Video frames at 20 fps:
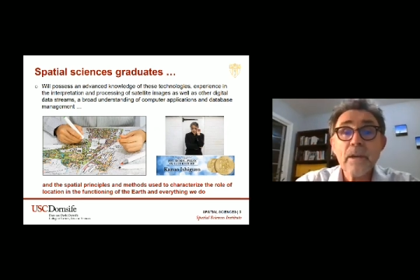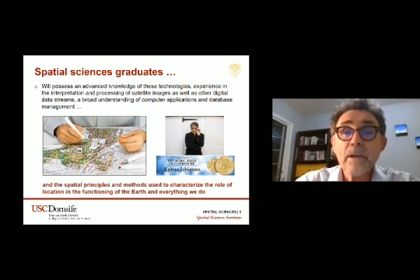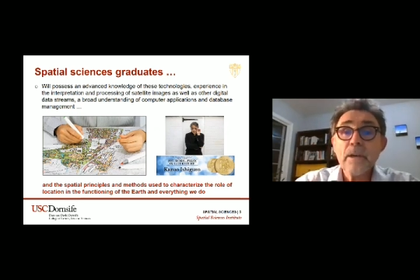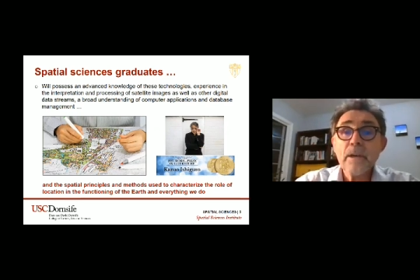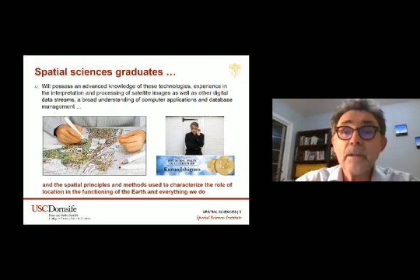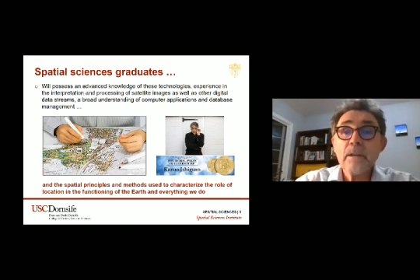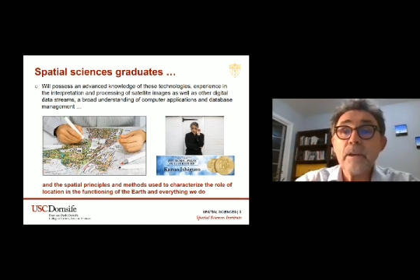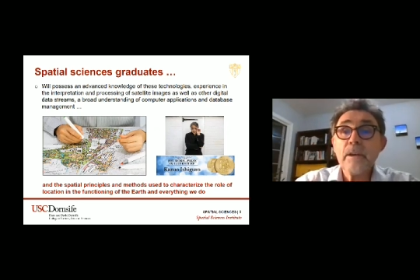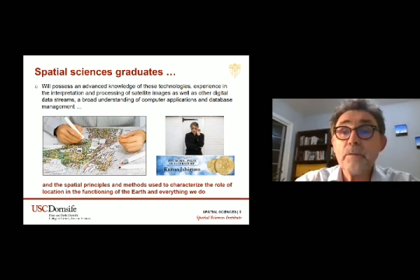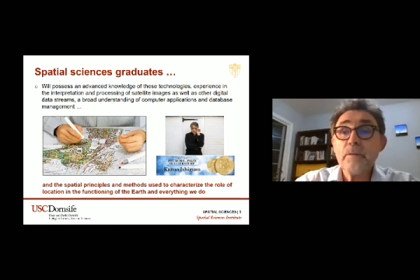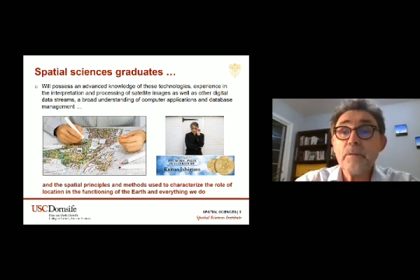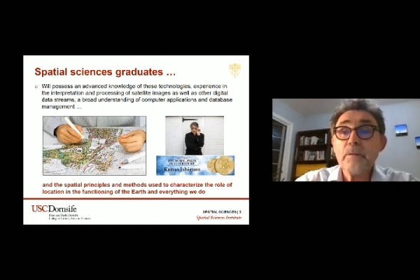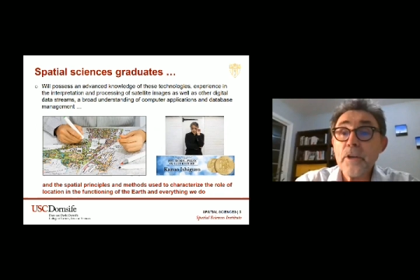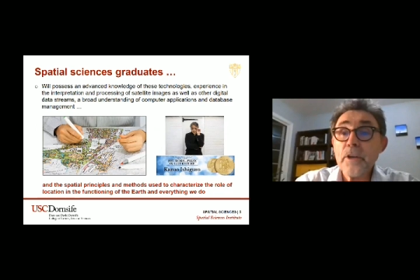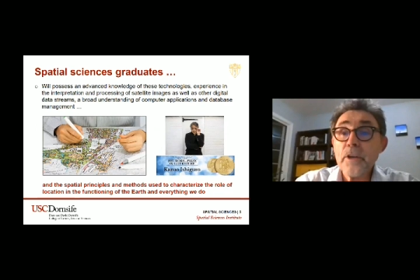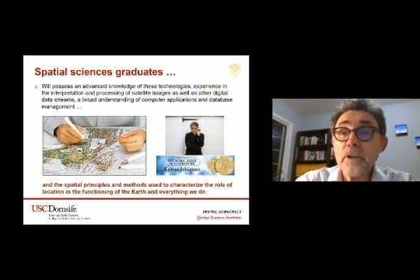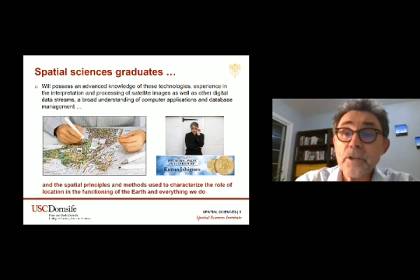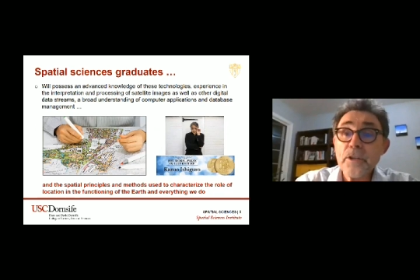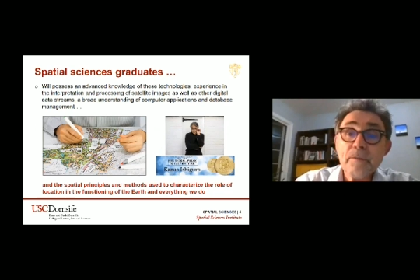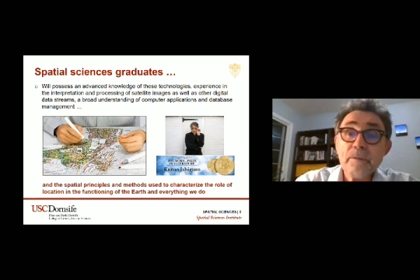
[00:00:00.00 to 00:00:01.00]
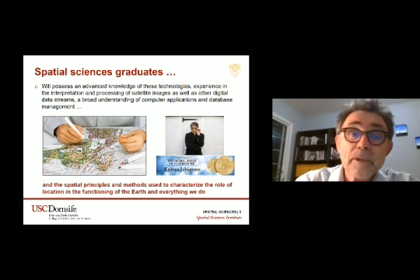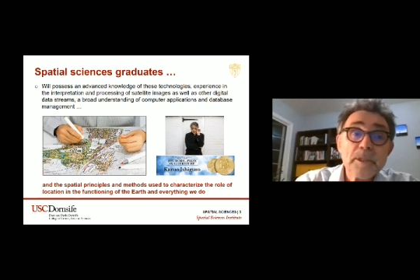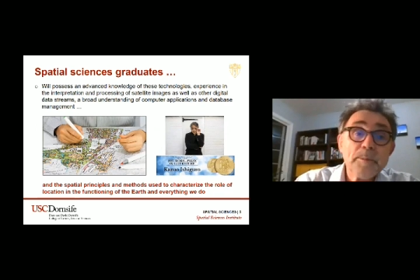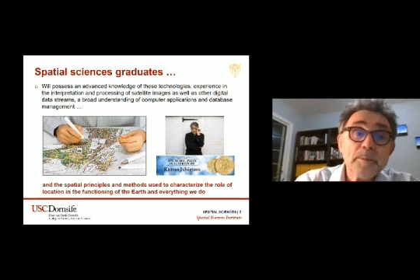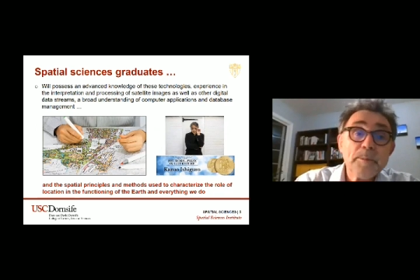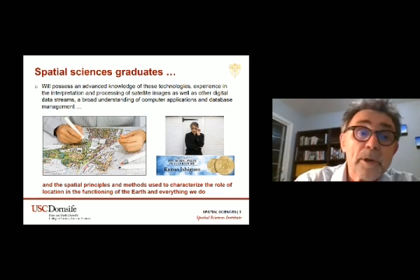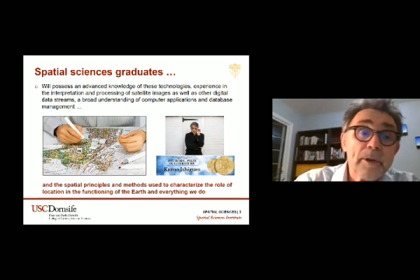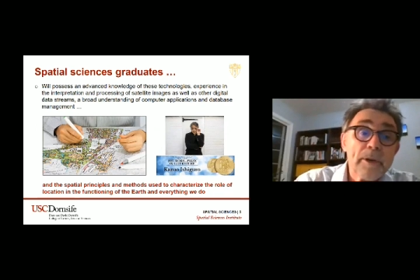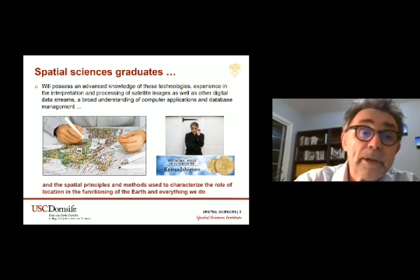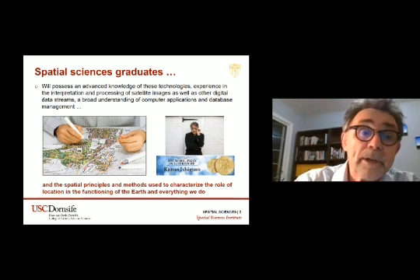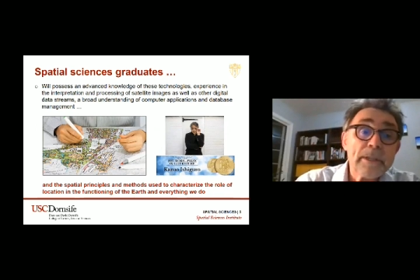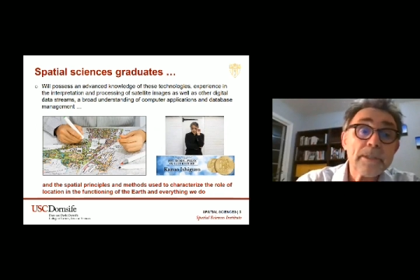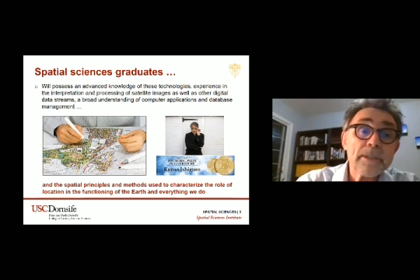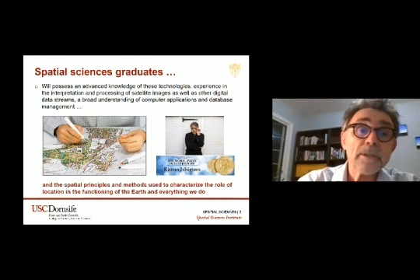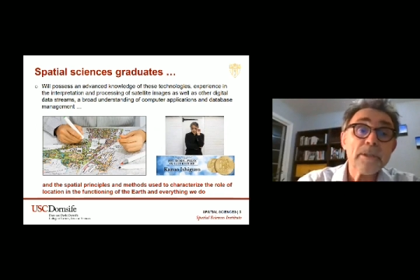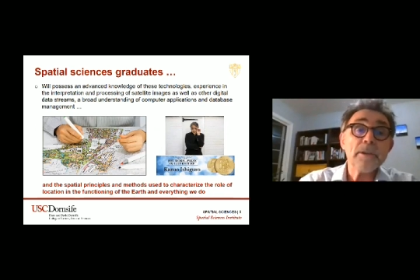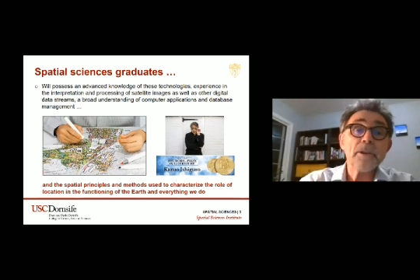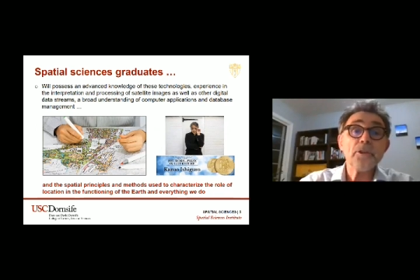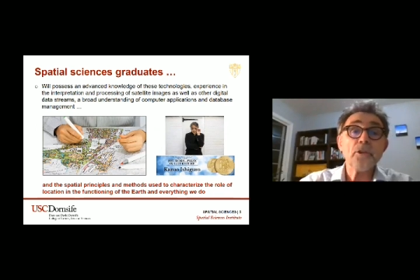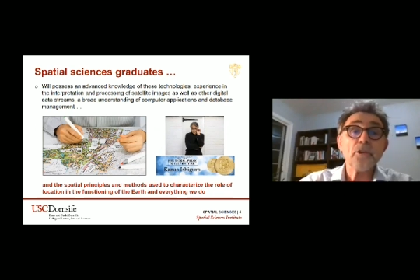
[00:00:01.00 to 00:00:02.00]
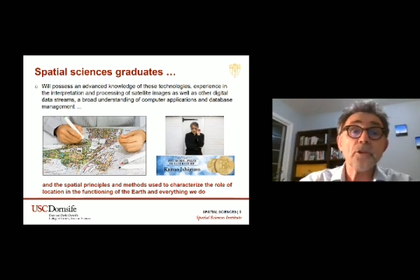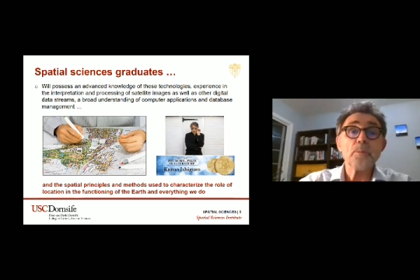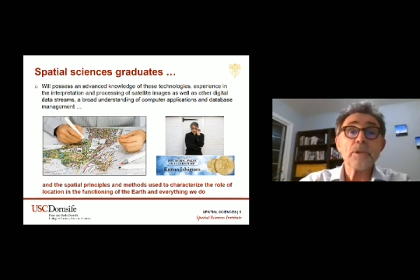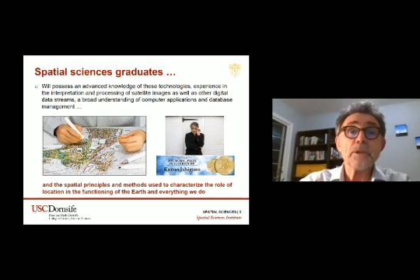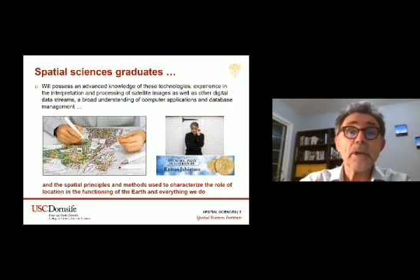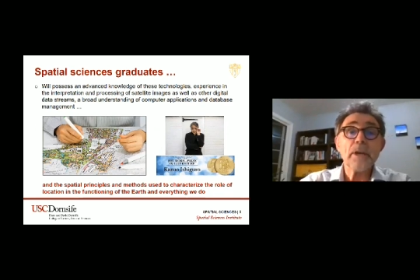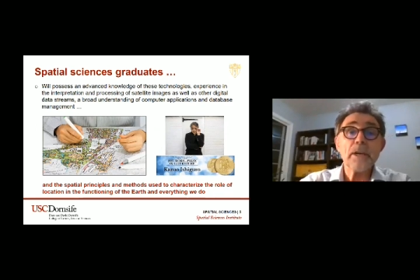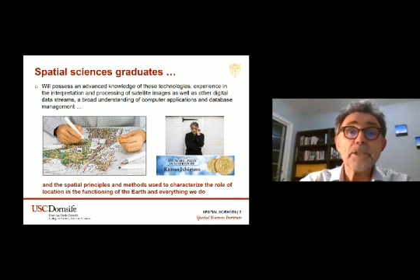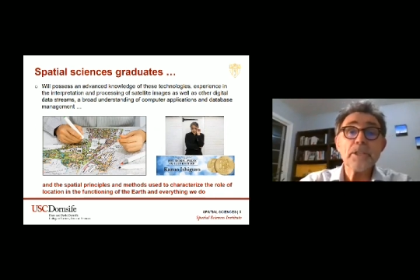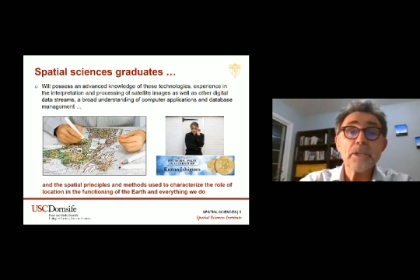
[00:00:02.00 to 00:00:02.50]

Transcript: Therefore, they should have experience in the interpretation